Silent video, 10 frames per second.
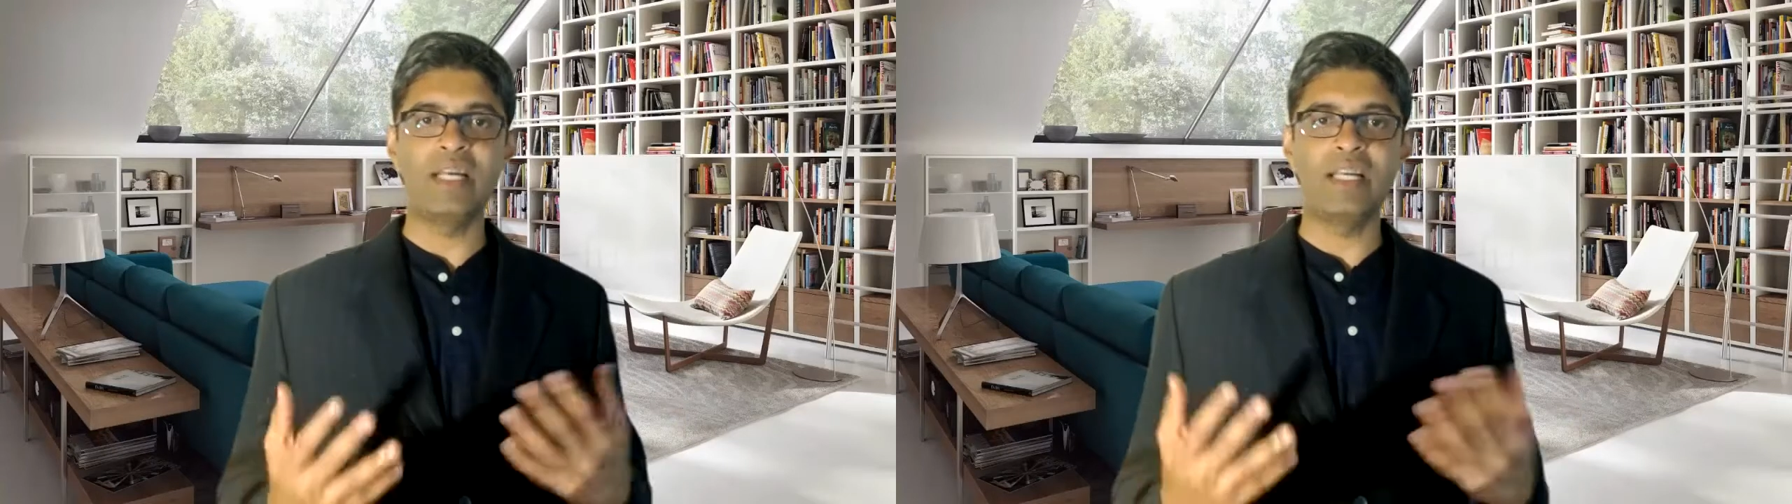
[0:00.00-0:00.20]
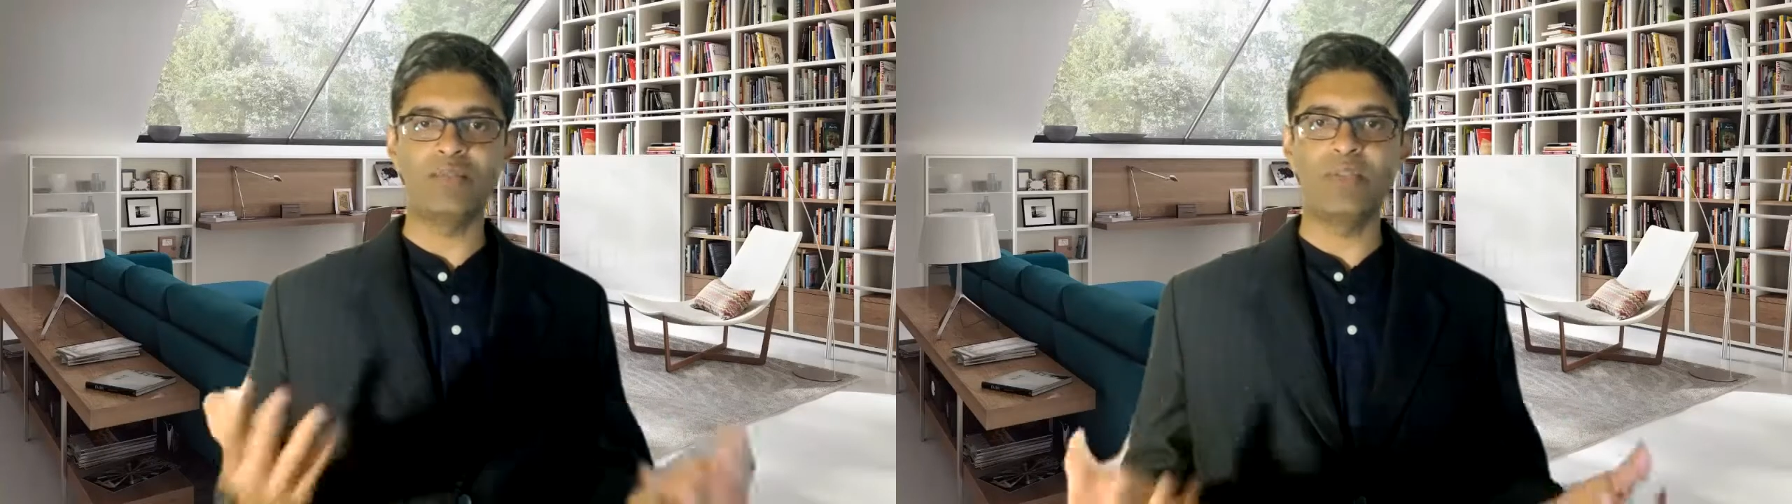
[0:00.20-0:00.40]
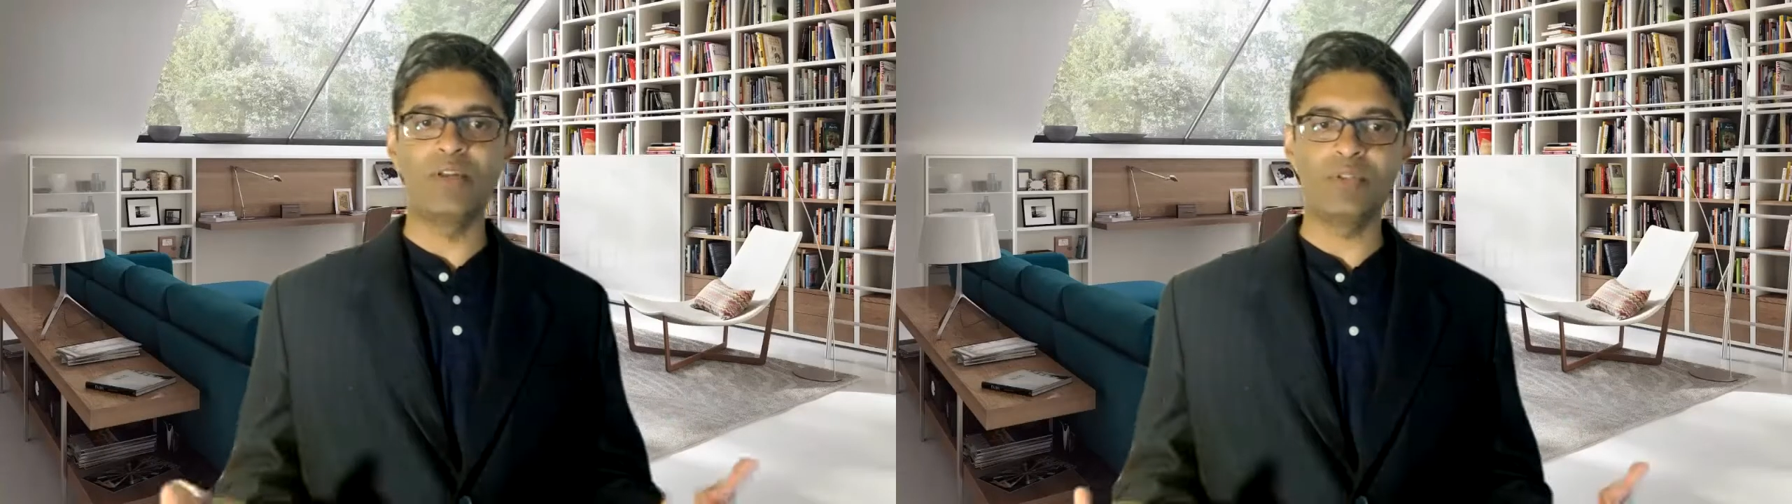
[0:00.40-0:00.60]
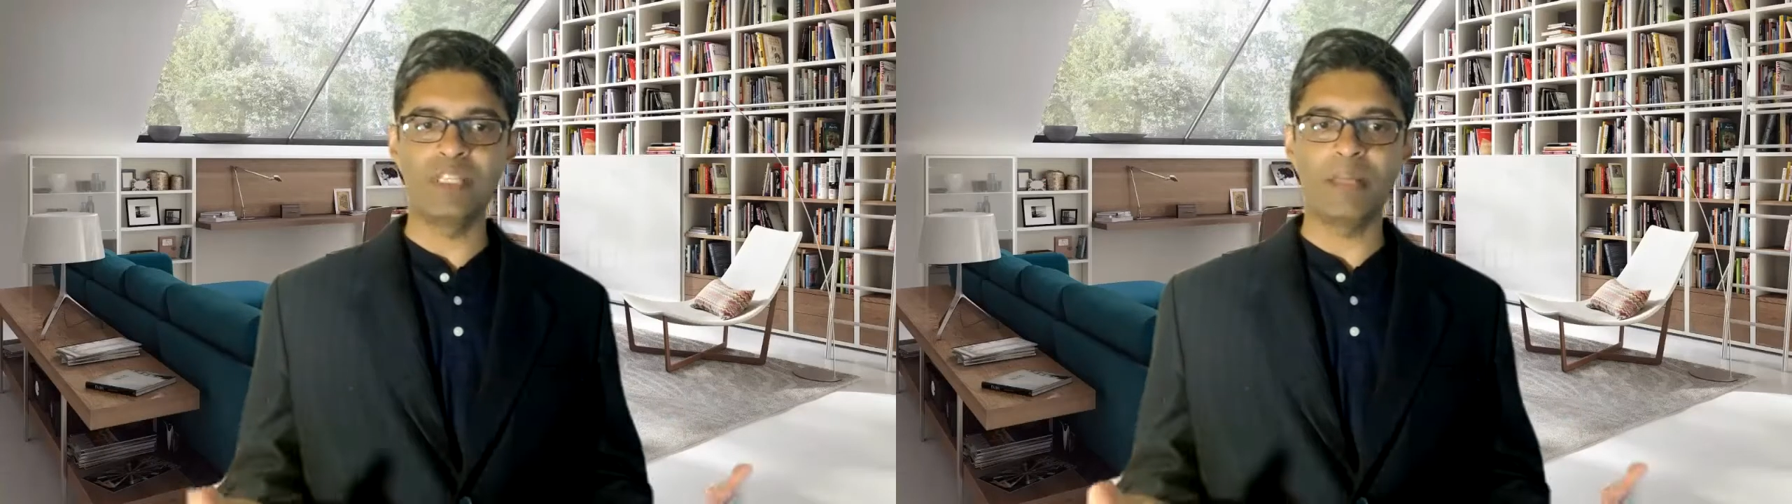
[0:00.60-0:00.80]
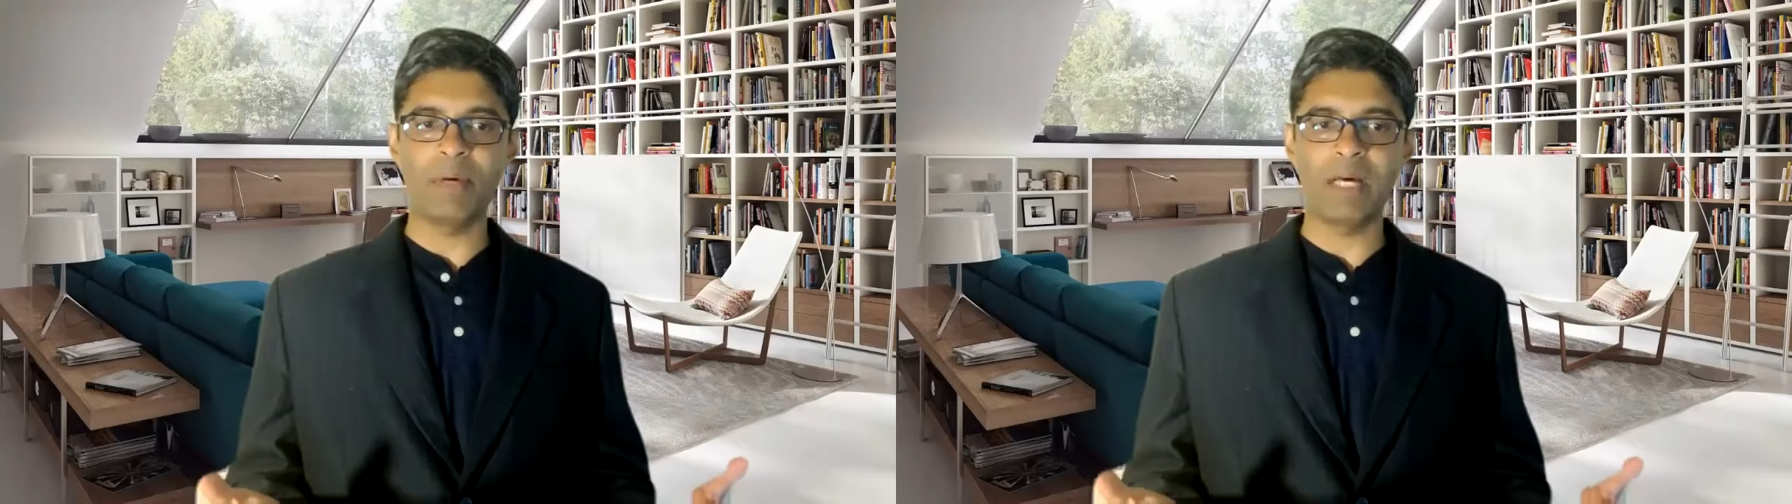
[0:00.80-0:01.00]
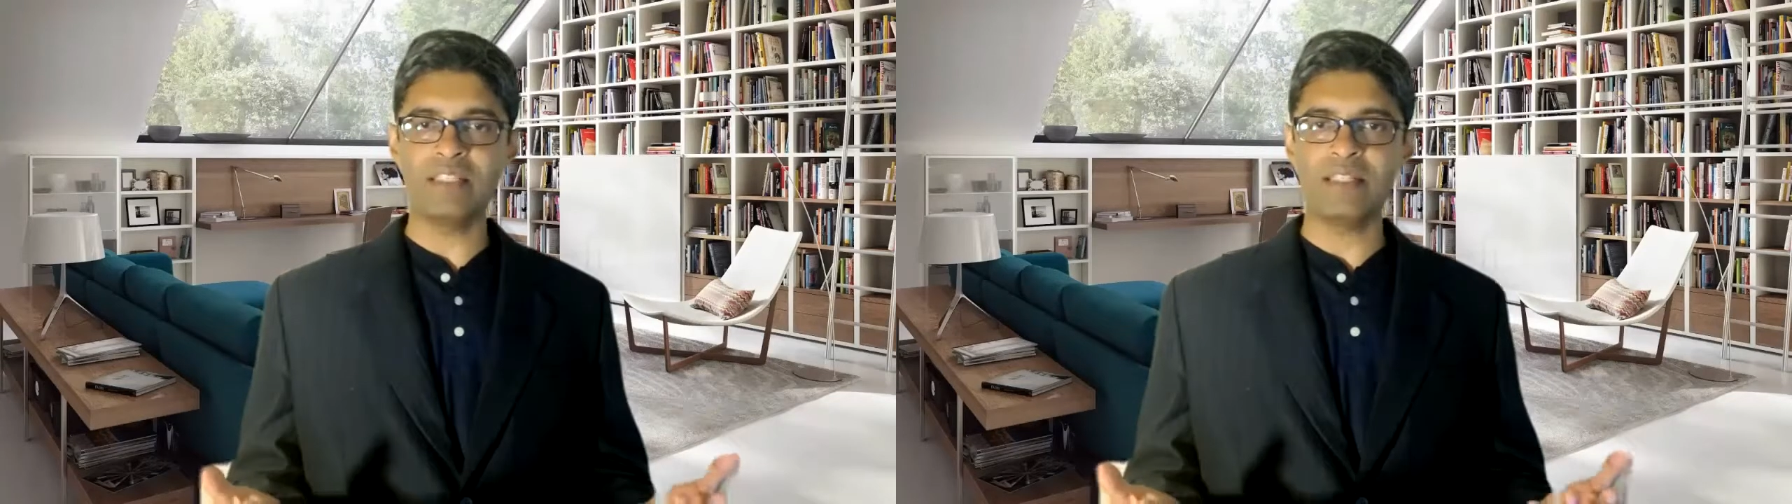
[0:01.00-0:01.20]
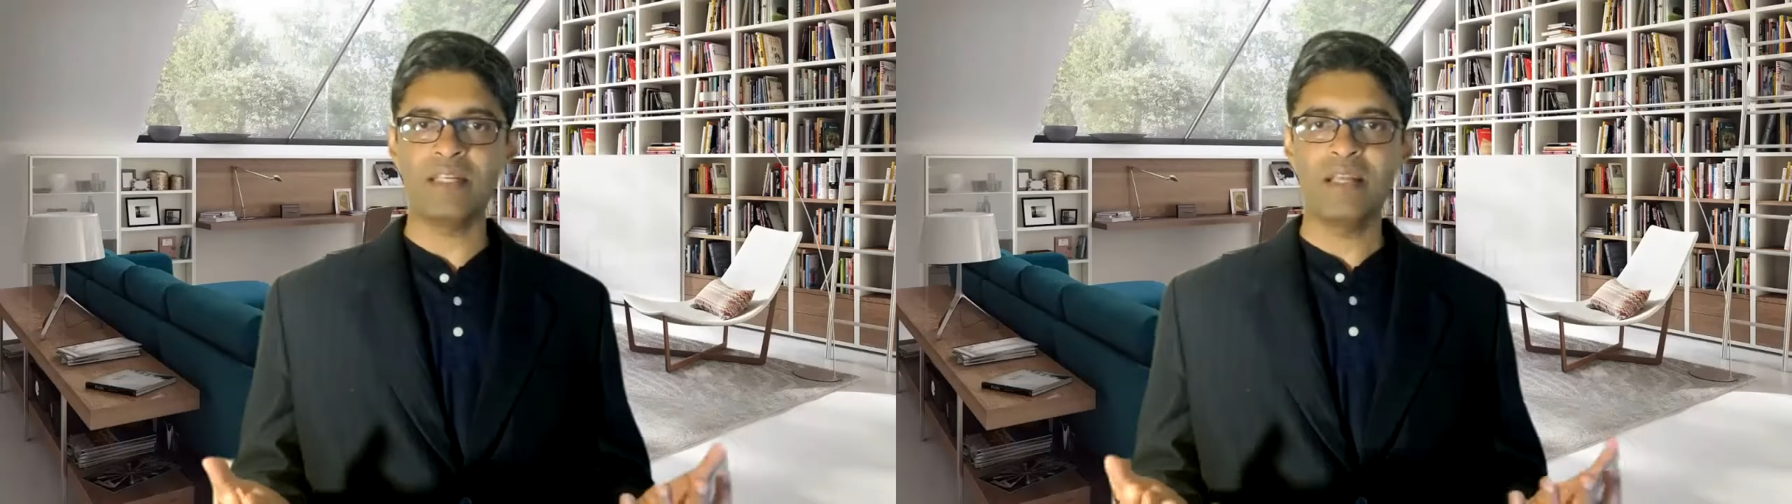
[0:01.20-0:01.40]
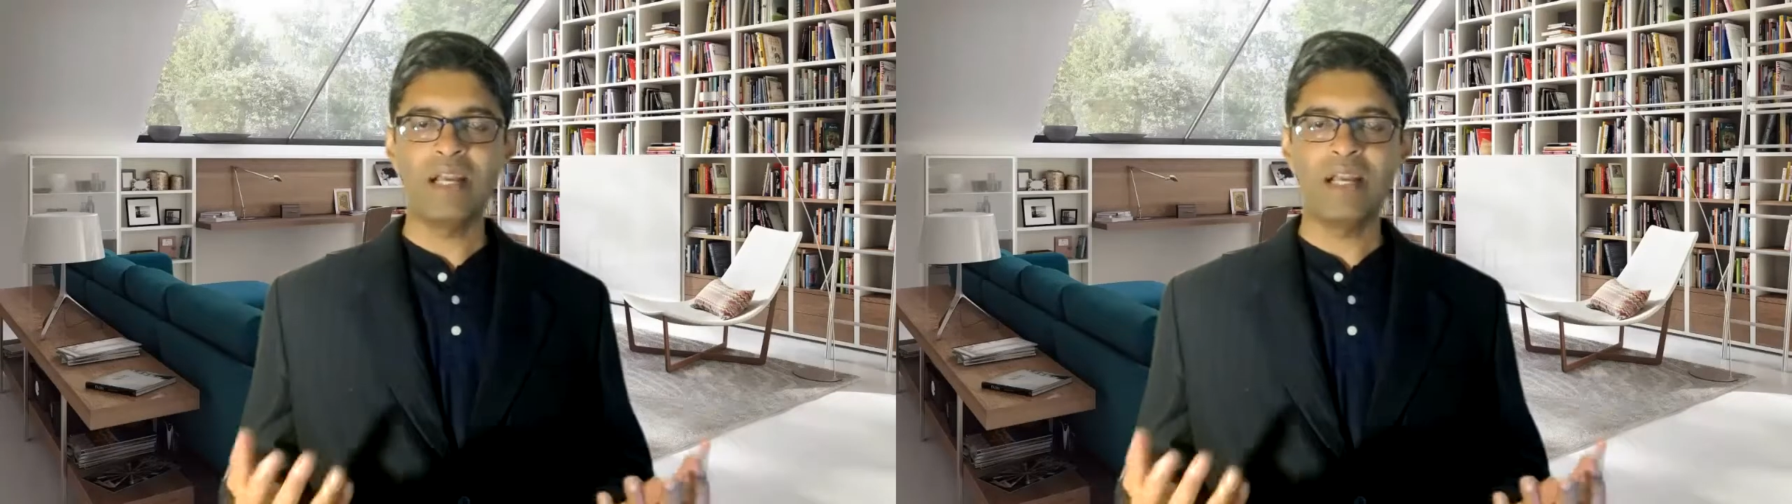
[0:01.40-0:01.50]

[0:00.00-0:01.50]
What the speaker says: it has been used in the past,